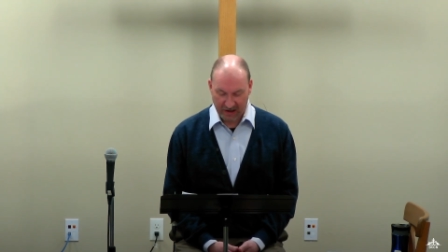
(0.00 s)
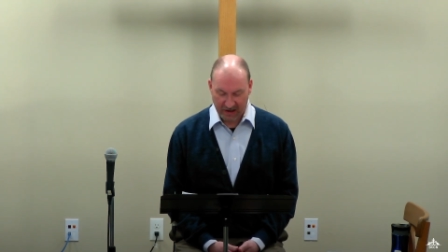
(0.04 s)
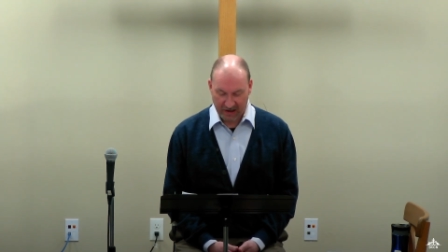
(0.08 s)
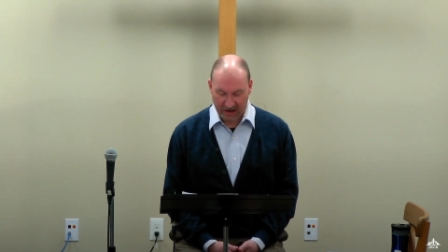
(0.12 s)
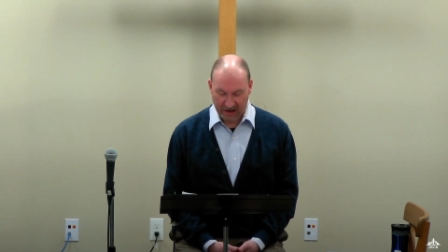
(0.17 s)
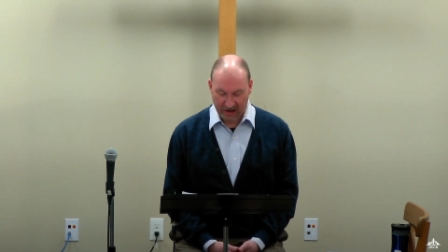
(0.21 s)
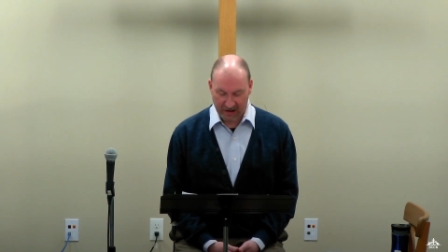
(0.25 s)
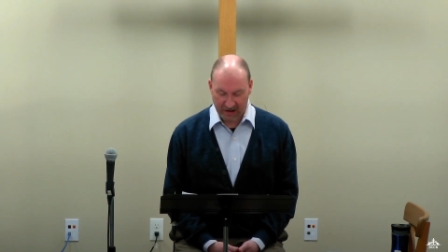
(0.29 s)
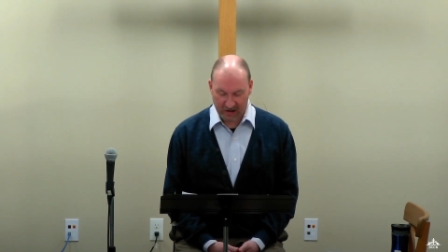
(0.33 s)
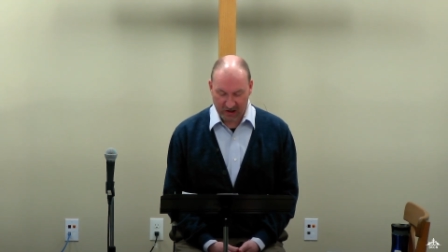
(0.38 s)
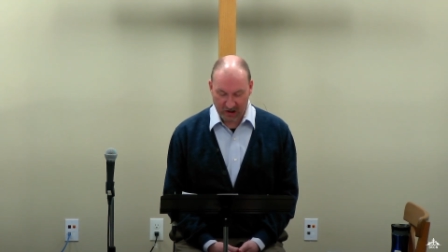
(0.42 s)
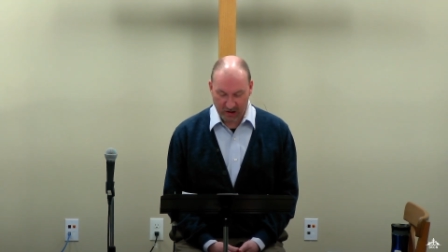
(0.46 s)

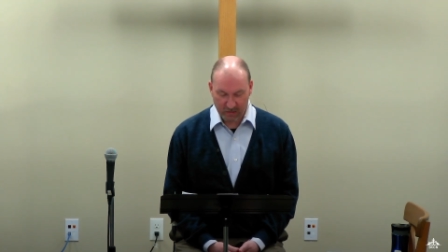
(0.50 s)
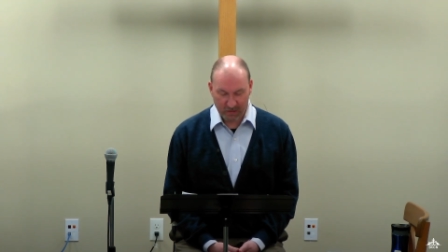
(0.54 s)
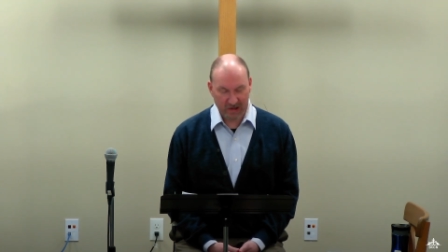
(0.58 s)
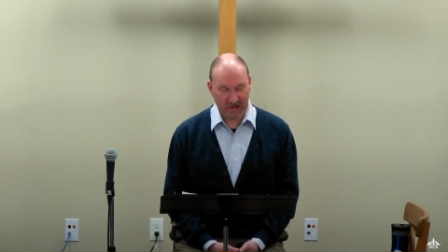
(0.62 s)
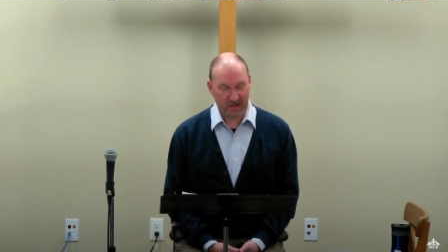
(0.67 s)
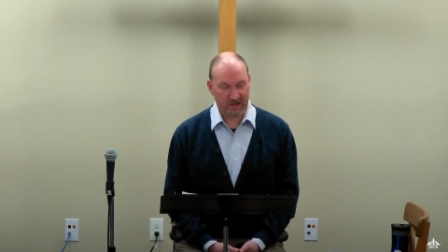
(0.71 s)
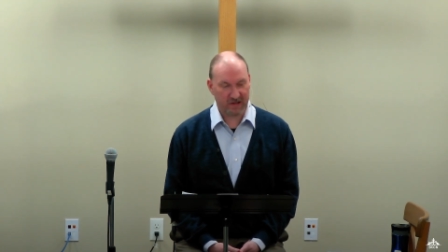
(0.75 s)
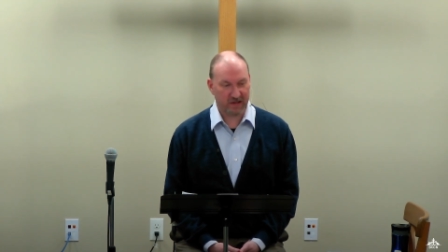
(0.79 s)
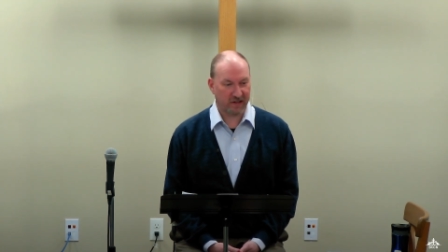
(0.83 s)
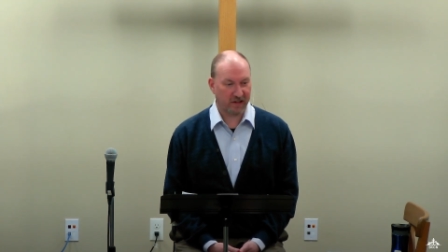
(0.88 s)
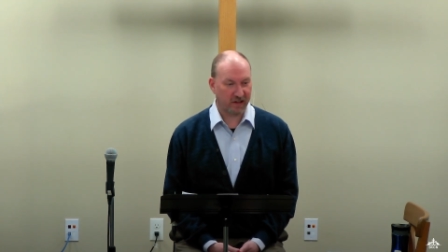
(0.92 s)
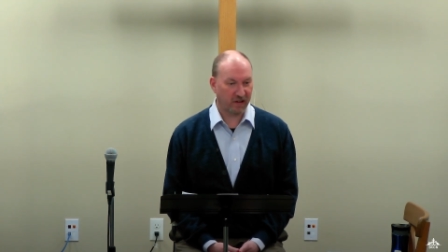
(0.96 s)
and
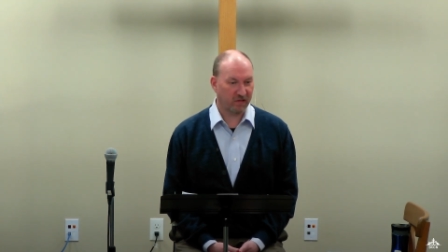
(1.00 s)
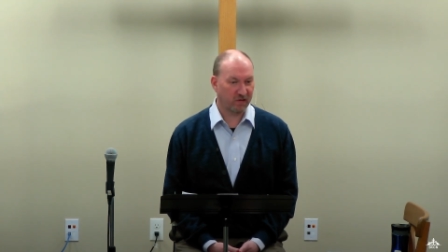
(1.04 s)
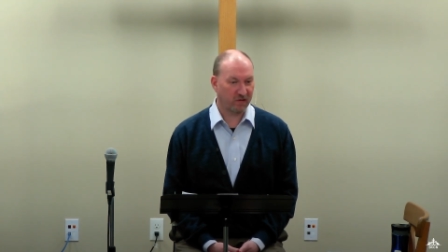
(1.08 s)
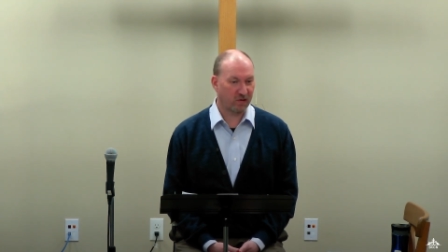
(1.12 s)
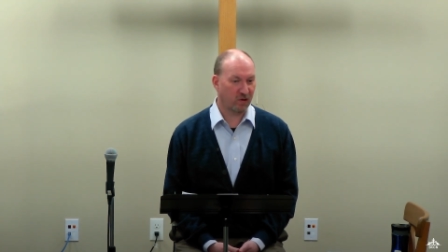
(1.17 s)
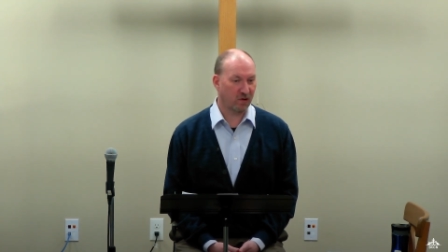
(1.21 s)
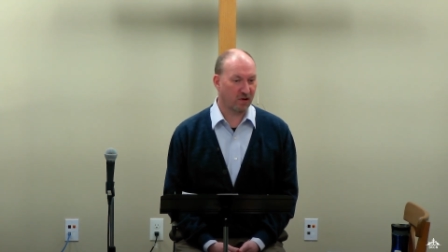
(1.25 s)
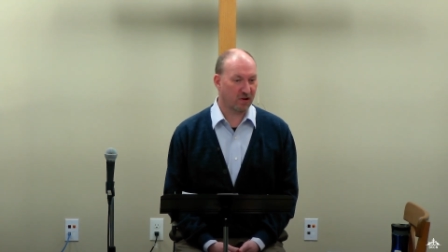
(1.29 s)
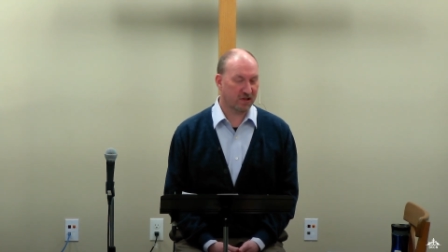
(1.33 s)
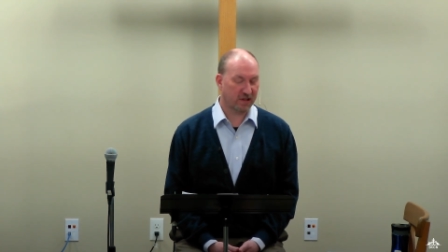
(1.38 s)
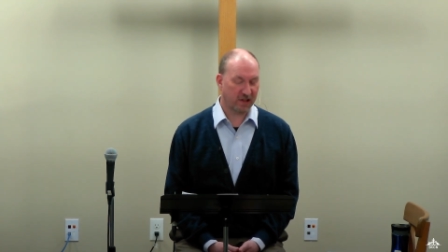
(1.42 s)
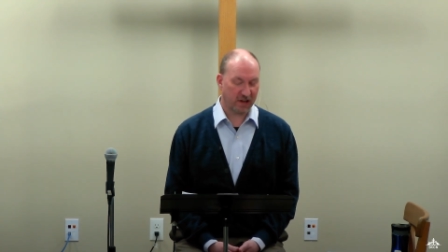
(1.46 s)
humans, of
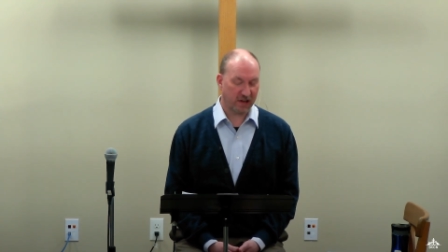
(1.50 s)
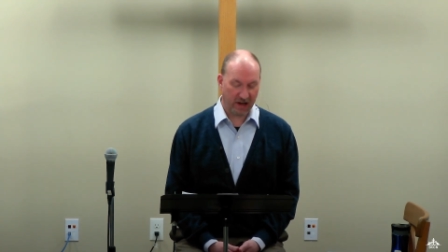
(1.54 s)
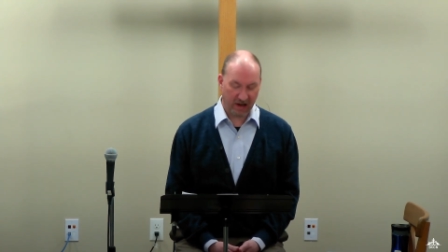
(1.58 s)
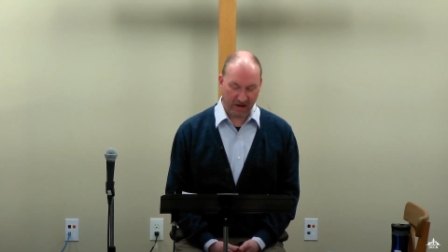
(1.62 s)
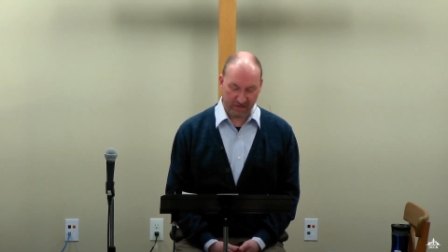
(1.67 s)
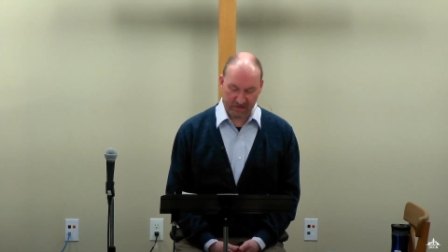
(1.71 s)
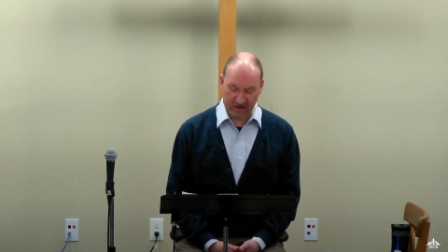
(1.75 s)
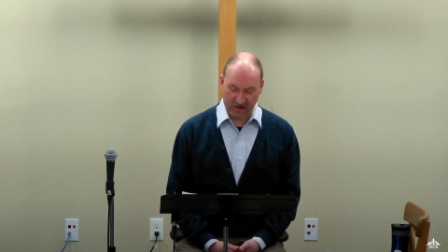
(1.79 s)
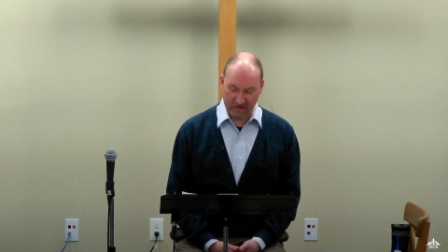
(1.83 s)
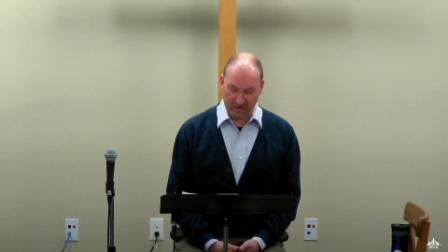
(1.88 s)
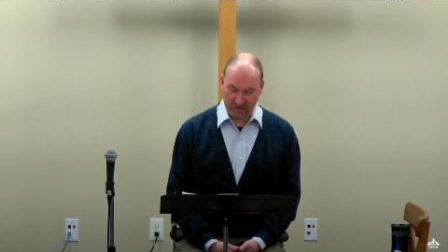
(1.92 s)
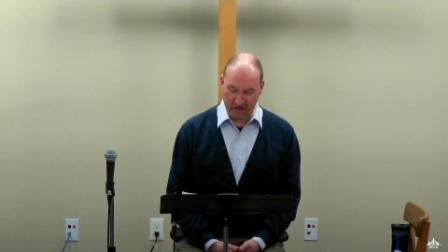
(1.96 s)
course, can have
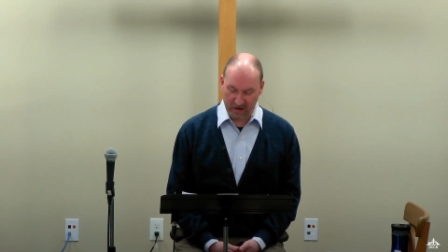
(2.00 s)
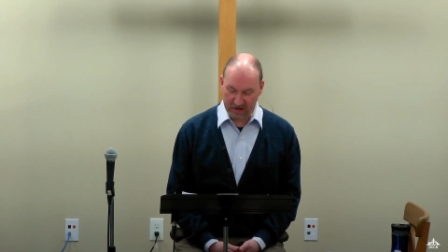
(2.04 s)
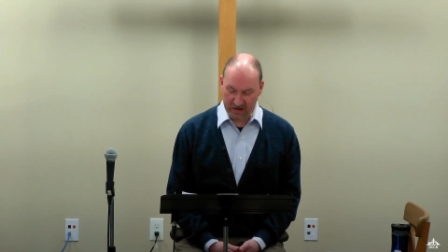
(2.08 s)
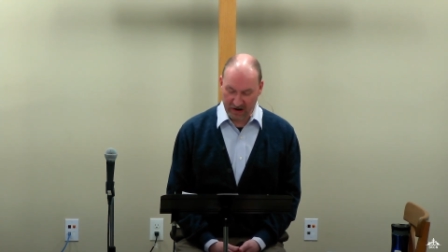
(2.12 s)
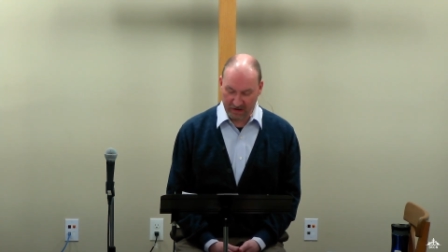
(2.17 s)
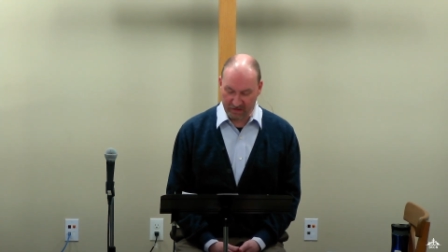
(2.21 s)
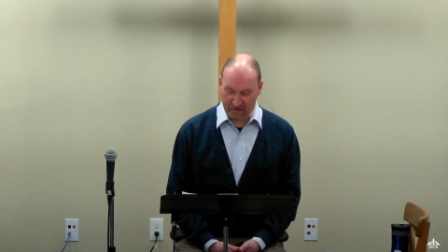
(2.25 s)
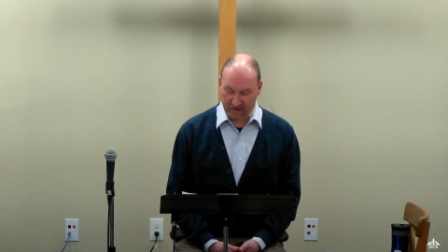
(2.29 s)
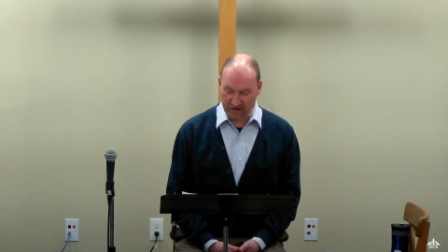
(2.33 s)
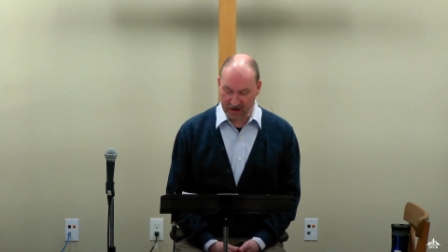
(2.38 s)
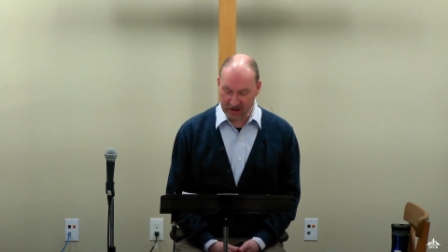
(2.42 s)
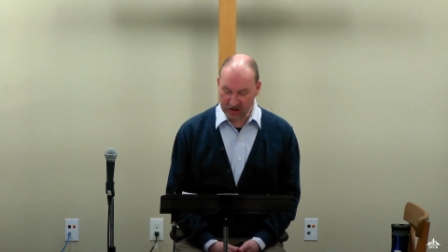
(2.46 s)
different
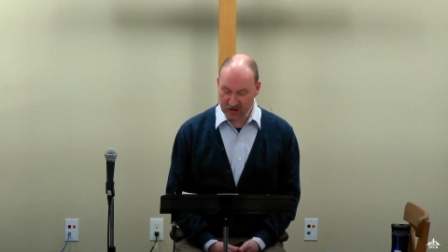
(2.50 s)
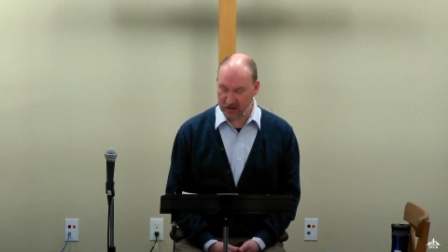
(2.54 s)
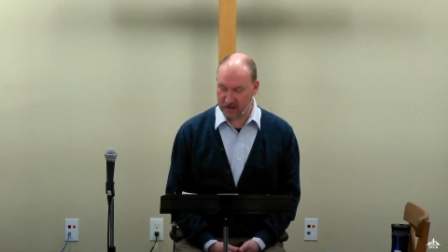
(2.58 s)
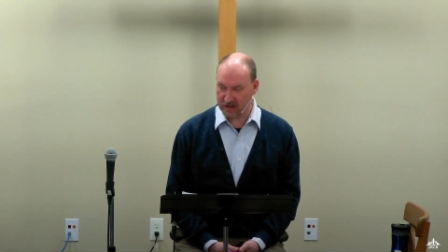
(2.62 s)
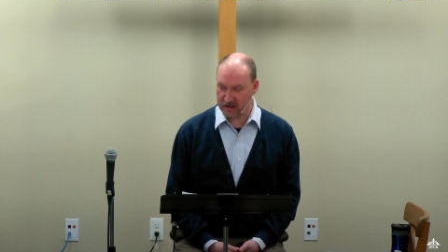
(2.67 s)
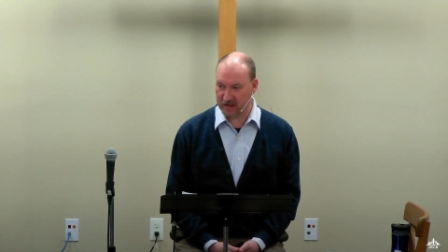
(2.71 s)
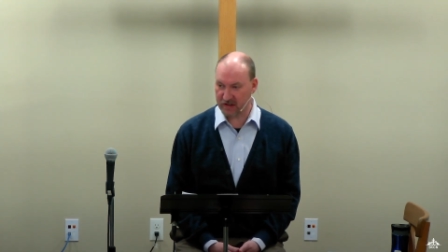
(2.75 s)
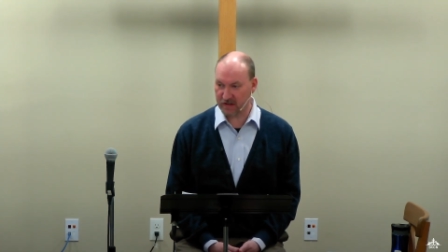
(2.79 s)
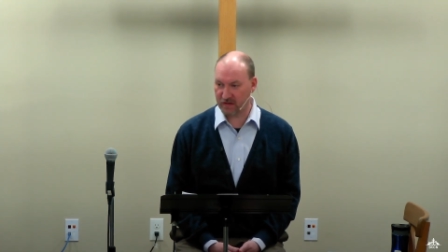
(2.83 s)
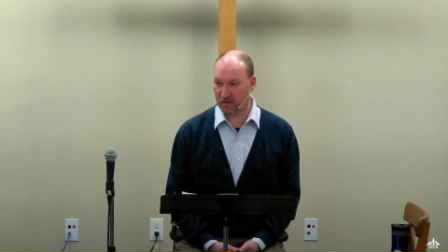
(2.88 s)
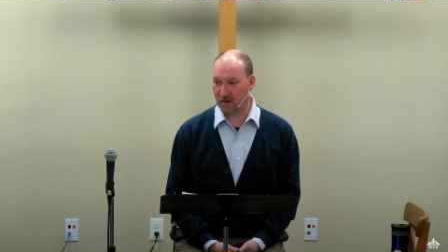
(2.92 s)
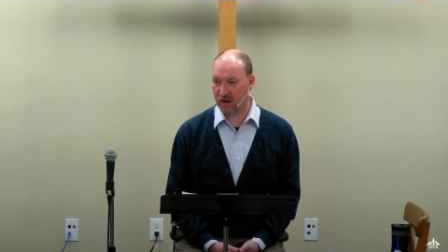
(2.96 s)
definitions
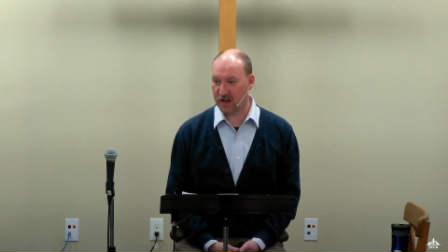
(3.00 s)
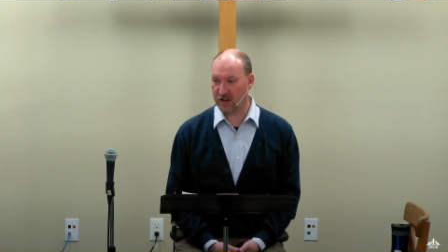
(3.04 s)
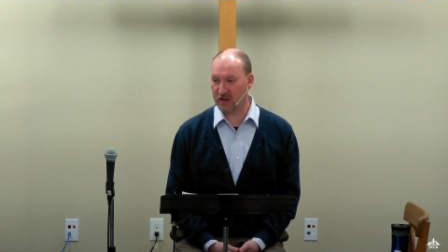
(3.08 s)
of what